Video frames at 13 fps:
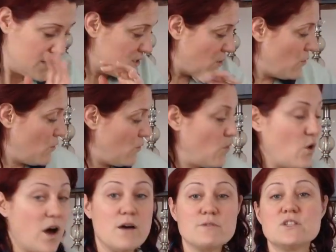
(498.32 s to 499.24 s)
So
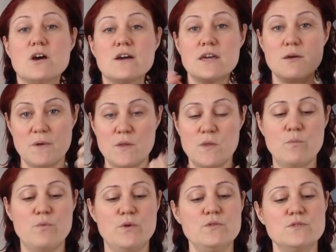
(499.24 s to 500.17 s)
I was talking about the
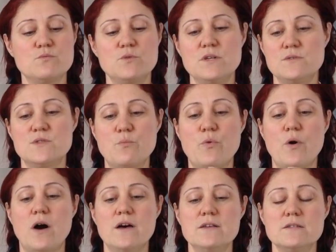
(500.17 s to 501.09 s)
boots. We use the
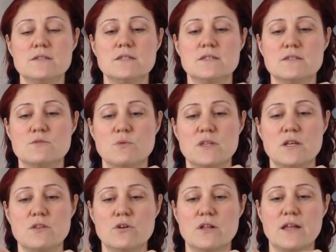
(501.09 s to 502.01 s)
paws. This is what
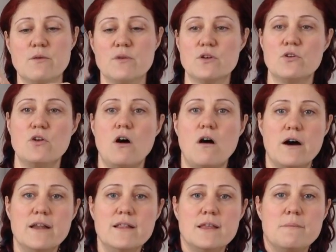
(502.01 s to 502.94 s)
they look like when they're not
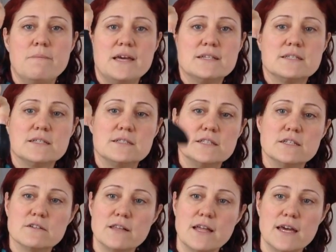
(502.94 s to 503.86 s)
on. They
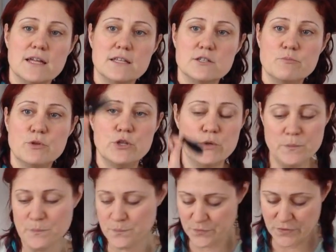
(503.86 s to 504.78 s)
basically are like a little
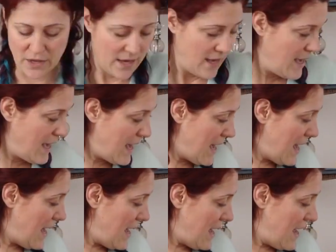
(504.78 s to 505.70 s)
balloon.
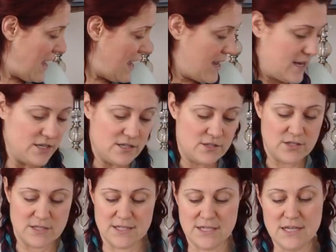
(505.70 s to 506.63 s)
And as you
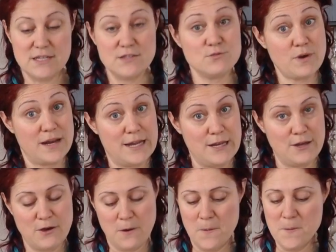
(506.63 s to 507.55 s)
can see, he's ready
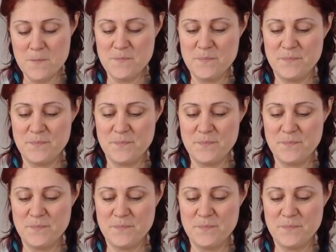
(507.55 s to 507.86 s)
to go.